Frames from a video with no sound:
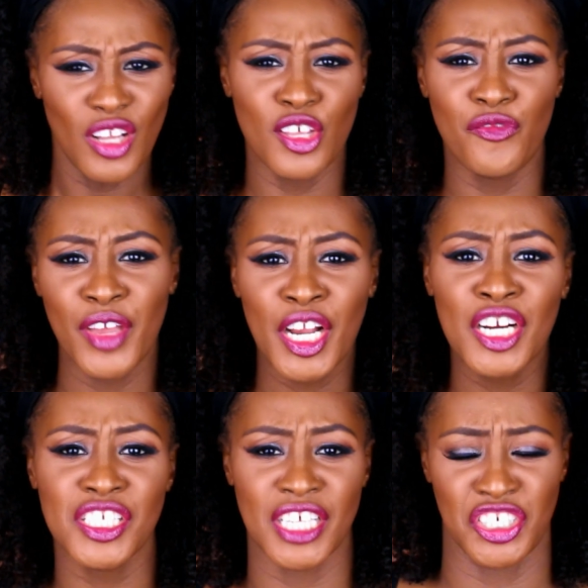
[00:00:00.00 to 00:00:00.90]
the
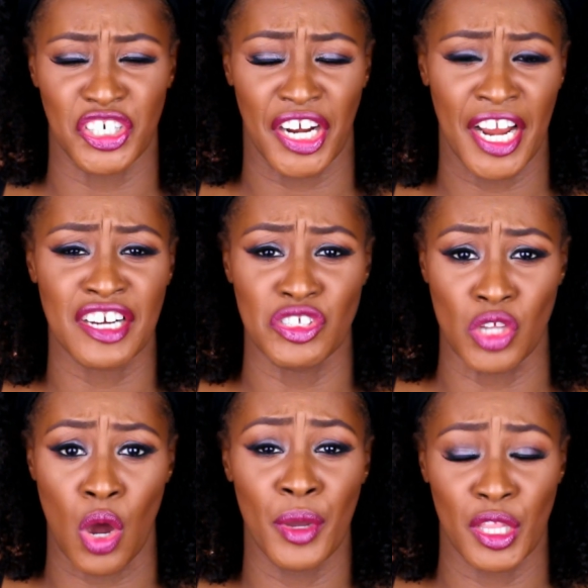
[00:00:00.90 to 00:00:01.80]
vigors that your hair is
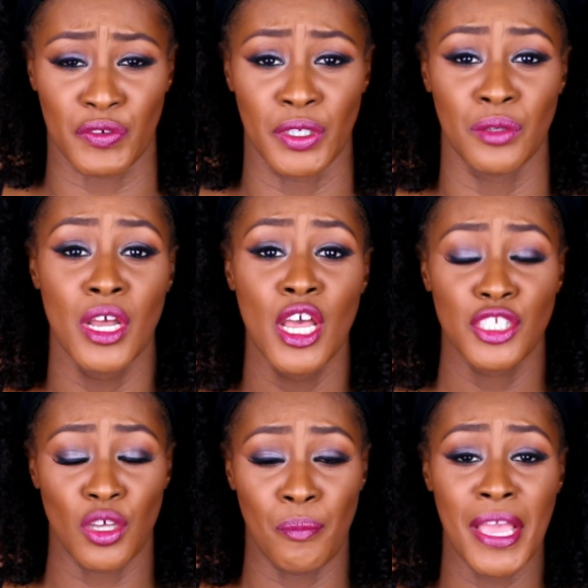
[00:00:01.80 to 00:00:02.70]
going through.
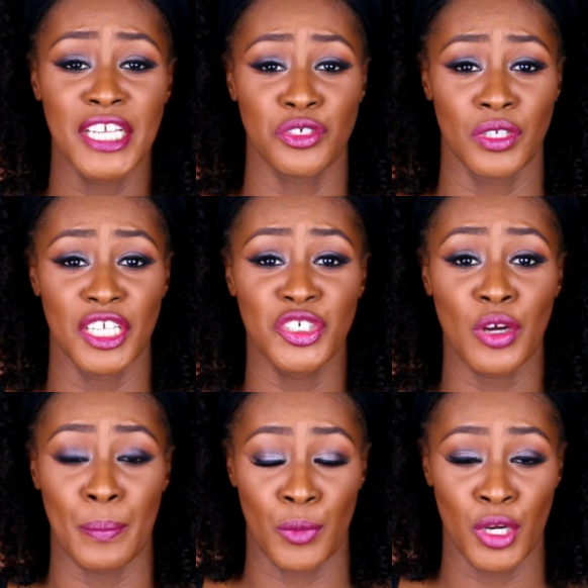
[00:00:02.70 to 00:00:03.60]
So make sure that
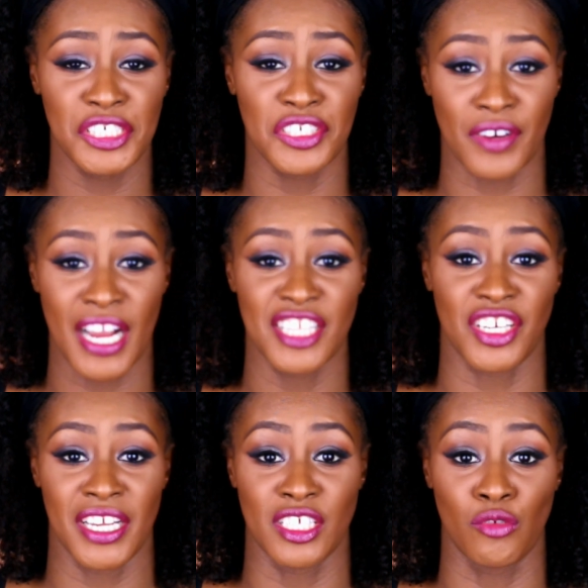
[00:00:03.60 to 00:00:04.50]
your
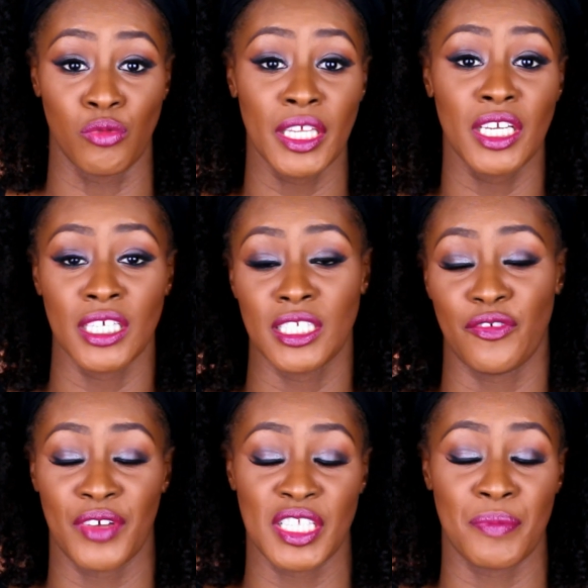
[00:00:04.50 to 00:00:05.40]
moisturizer is a really good
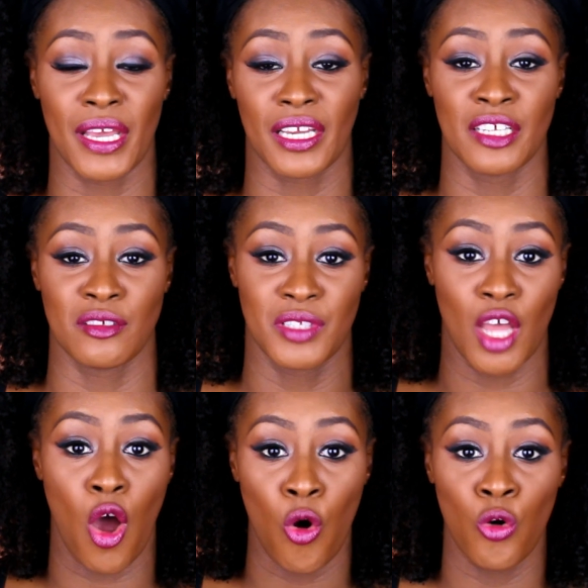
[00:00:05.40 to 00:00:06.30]
defense mechanism to
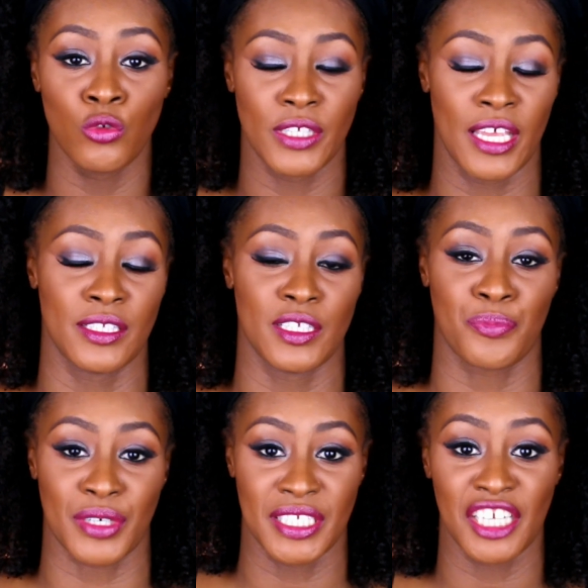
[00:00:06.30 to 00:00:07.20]
hold and to
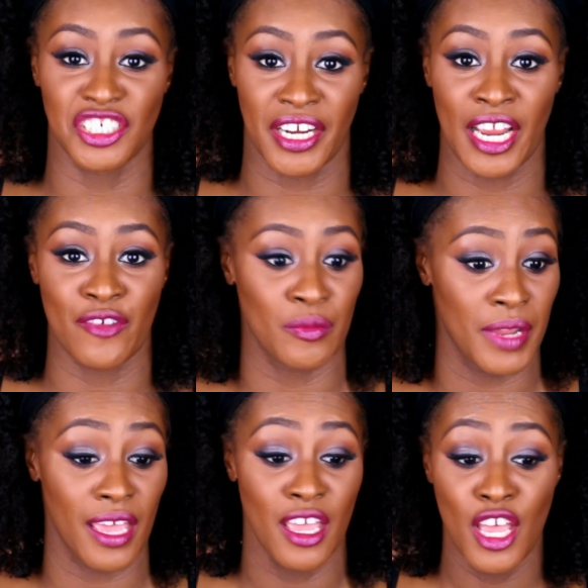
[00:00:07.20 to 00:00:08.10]
protect your hair from
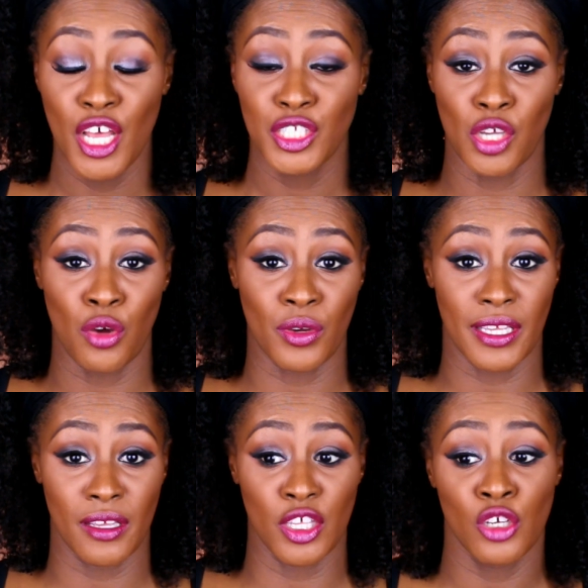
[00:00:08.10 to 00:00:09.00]
that. So
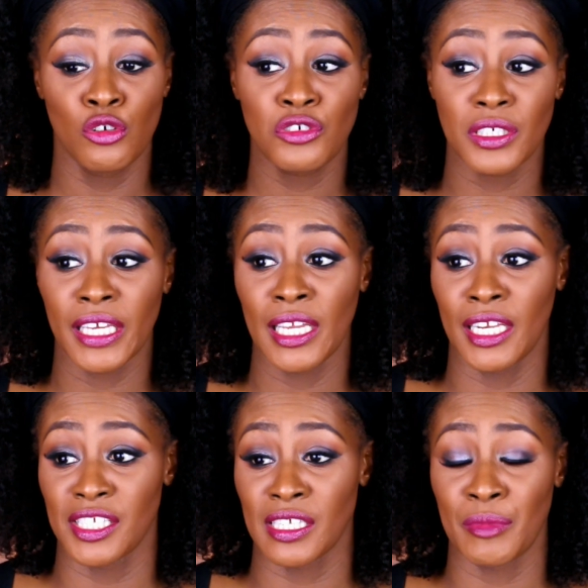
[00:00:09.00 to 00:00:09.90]
usually
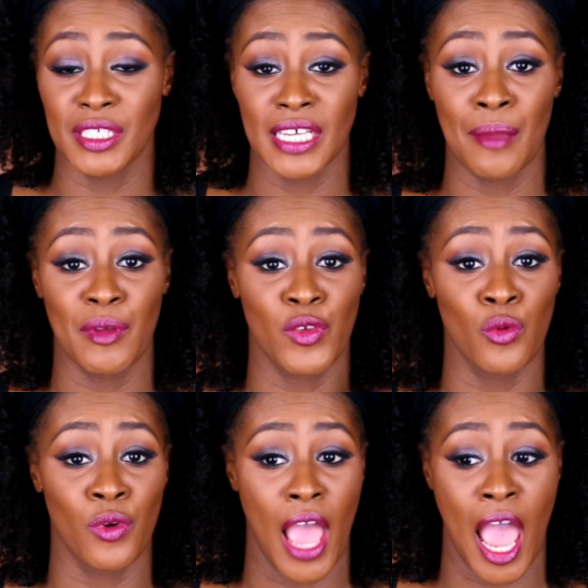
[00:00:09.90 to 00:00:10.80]
in the summertime, if
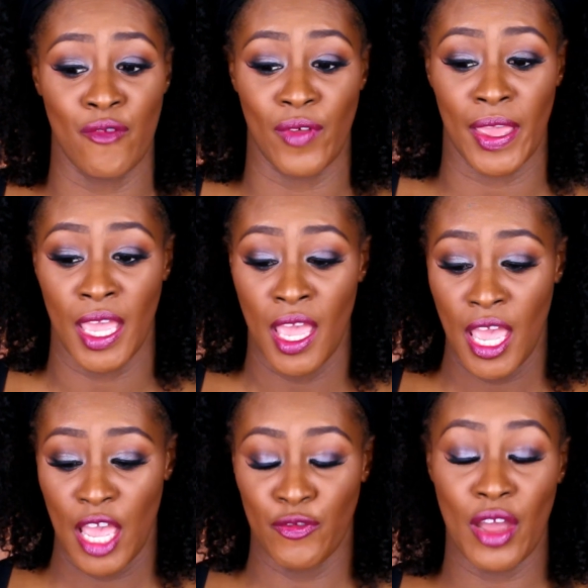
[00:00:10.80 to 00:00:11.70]
you
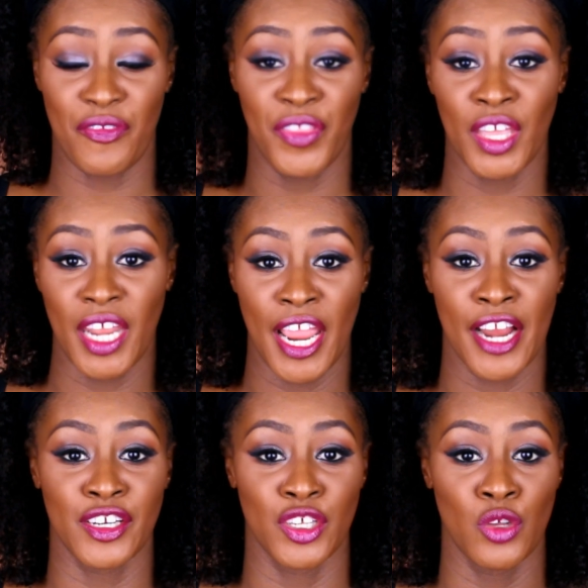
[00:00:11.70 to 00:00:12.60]
have thin
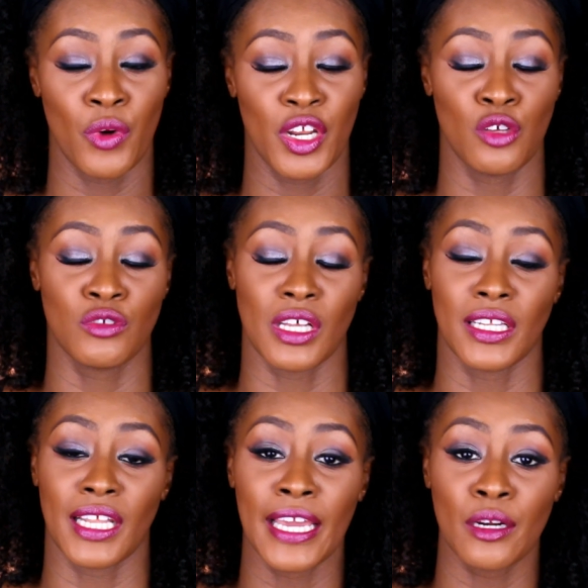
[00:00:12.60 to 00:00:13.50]
hair, then you want to use a
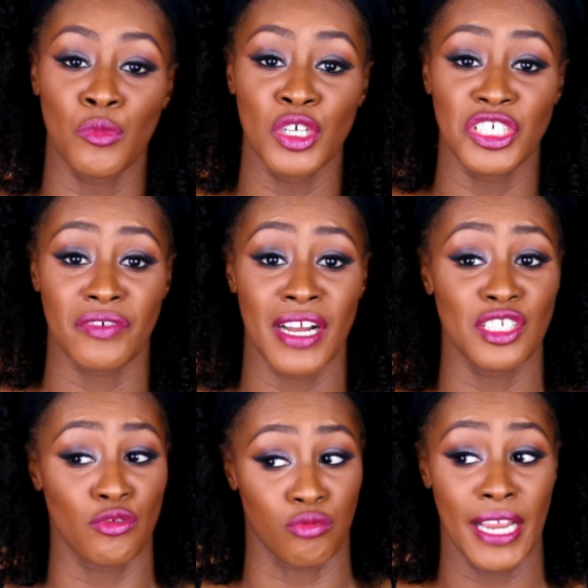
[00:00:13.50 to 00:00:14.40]
lighter
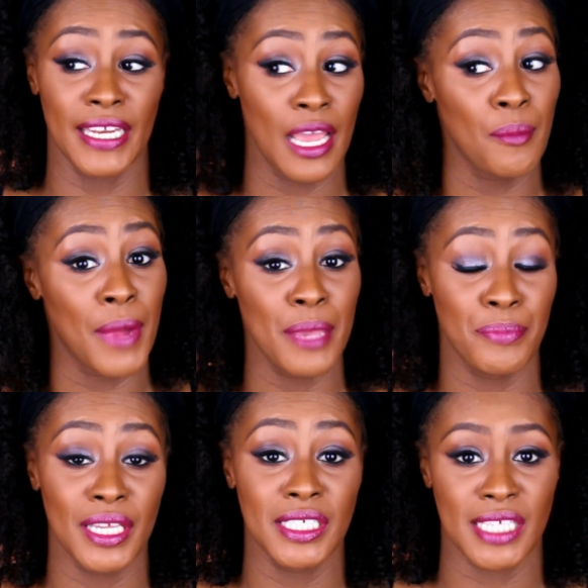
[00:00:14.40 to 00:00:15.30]
moisturizer. Right now might
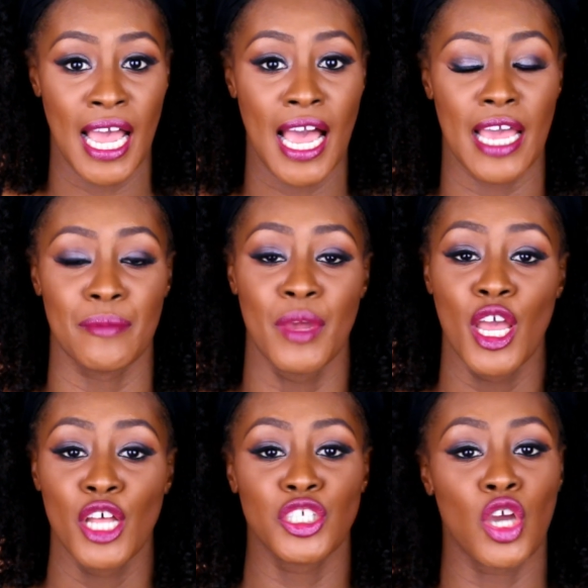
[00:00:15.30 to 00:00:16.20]
be the time
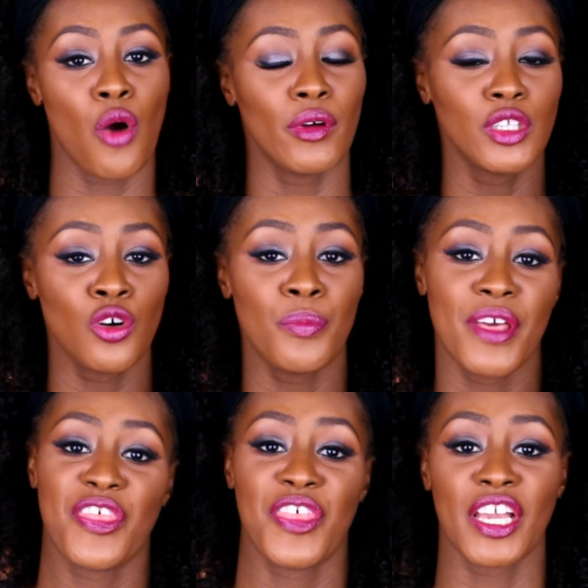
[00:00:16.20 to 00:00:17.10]
to go a little
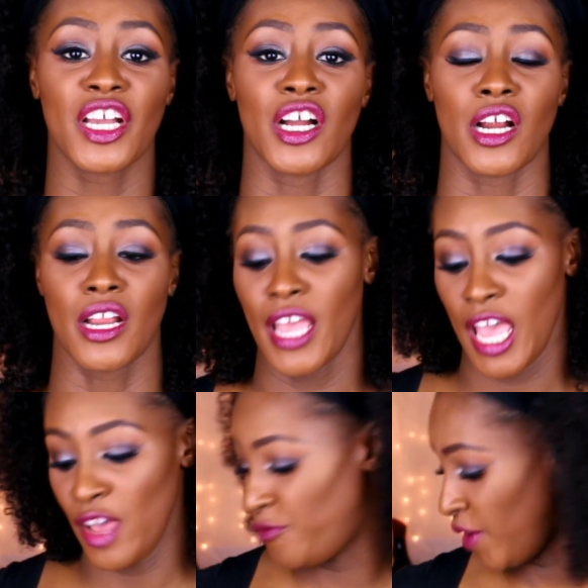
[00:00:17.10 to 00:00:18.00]
bit thicker
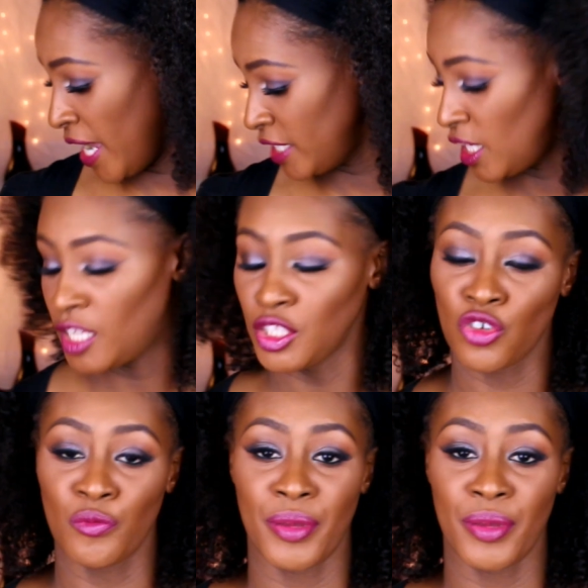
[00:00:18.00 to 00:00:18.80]
and find a little